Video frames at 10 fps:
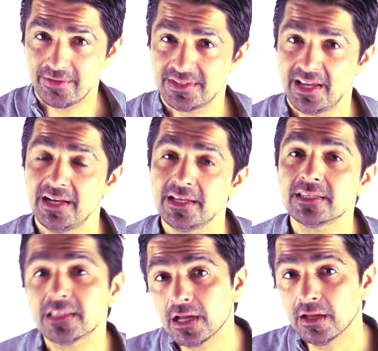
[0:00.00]
I've said
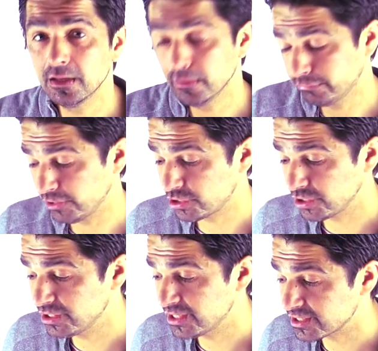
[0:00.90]
is that
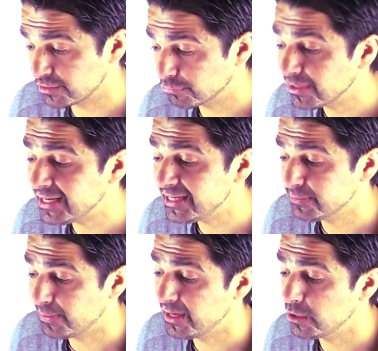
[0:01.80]
friction doesn't really
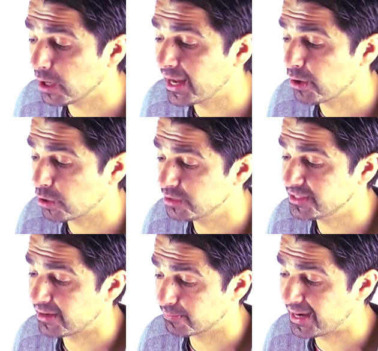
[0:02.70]
depend on our
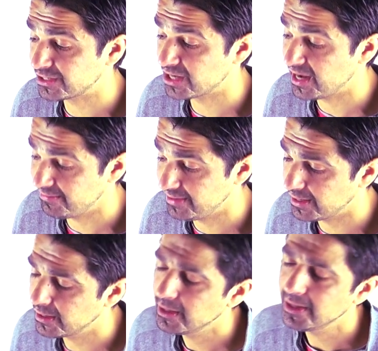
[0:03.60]
contact patch area.